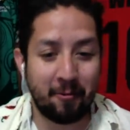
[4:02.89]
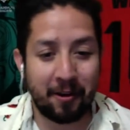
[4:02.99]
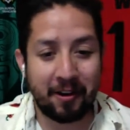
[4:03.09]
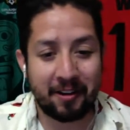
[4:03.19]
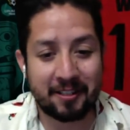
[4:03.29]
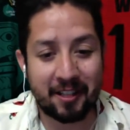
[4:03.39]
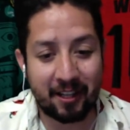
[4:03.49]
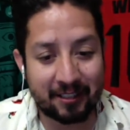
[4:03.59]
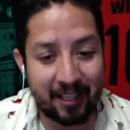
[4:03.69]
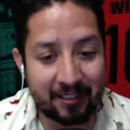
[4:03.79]
We're going to
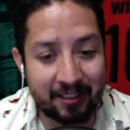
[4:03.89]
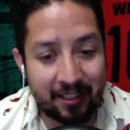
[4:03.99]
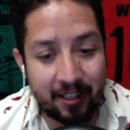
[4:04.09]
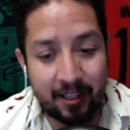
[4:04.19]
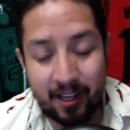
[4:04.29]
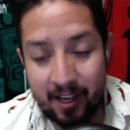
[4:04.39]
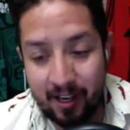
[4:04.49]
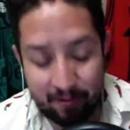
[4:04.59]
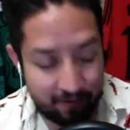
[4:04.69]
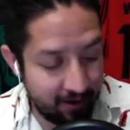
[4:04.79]
discuss that. And
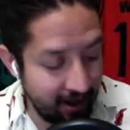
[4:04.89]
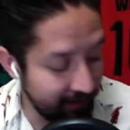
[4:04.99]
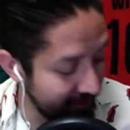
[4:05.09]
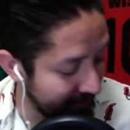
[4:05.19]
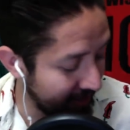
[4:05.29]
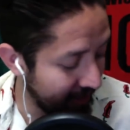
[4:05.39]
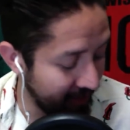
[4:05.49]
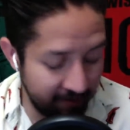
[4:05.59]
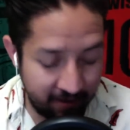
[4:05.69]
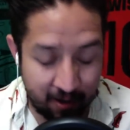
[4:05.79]
if you're not listening,
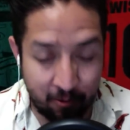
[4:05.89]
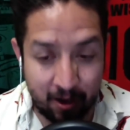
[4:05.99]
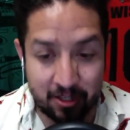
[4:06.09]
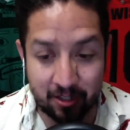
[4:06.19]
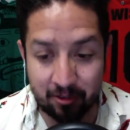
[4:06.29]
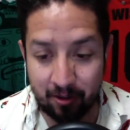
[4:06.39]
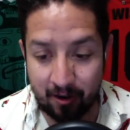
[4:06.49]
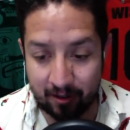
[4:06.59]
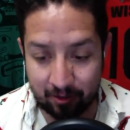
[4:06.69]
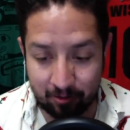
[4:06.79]
if you're not watching through the
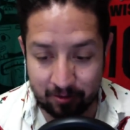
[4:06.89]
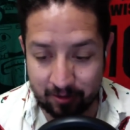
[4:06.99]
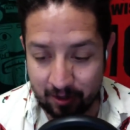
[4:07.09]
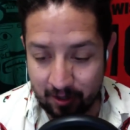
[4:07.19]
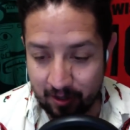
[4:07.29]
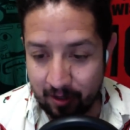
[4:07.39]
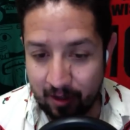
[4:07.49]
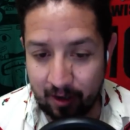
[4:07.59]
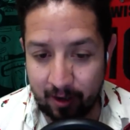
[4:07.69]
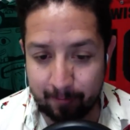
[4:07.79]
iTunes,
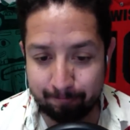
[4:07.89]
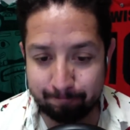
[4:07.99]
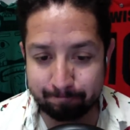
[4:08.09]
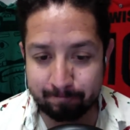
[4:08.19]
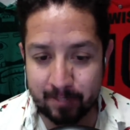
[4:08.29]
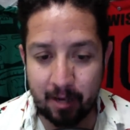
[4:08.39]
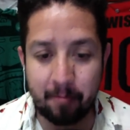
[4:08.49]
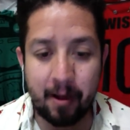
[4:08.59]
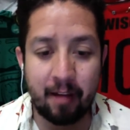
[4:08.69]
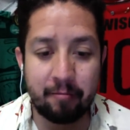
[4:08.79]
I'm going
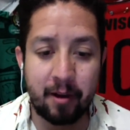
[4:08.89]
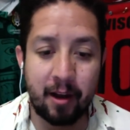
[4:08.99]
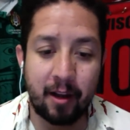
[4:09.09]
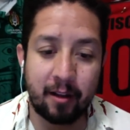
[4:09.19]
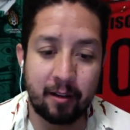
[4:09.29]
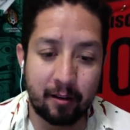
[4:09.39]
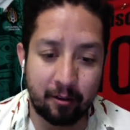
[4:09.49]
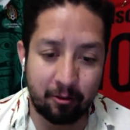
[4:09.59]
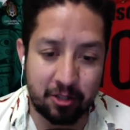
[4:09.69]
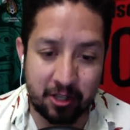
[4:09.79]
to have my
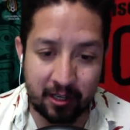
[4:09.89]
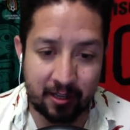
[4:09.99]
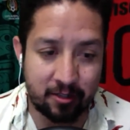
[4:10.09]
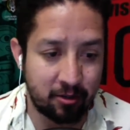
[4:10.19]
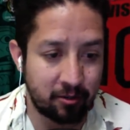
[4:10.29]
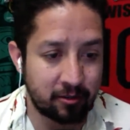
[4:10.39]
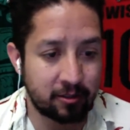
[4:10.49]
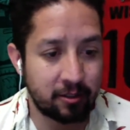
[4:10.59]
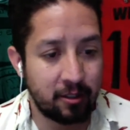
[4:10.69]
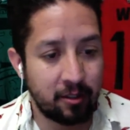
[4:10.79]
little Chile
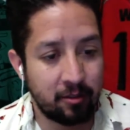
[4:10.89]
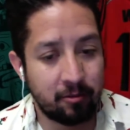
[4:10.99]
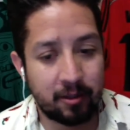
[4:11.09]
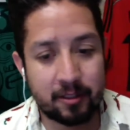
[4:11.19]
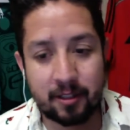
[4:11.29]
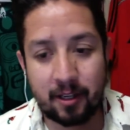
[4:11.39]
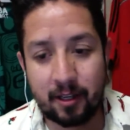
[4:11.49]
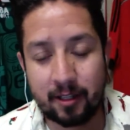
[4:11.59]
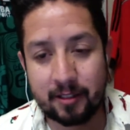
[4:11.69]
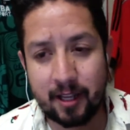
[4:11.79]
shirt, which
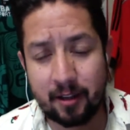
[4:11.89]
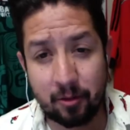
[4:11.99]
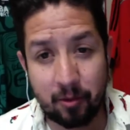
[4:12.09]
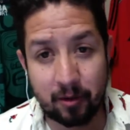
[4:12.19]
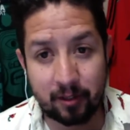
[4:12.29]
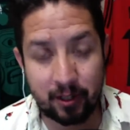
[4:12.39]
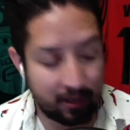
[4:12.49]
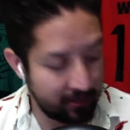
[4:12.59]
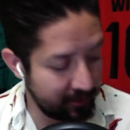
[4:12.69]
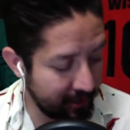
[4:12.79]
I decided to wear today
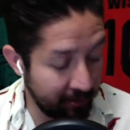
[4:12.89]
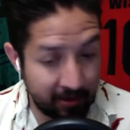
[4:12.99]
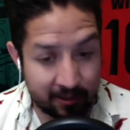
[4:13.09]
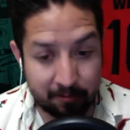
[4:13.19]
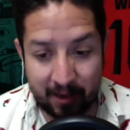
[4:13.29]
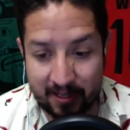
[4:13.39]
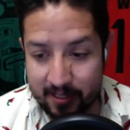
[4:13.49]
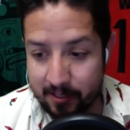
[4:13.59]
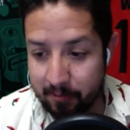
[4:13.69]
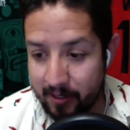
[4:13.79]
because it's going to be a
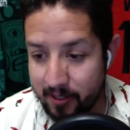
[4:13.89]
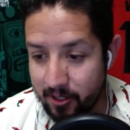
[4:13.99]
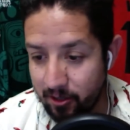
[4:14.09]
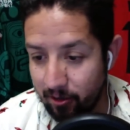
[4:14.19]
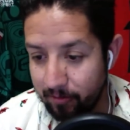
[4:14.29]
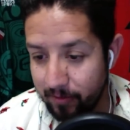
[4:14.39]
spicy show.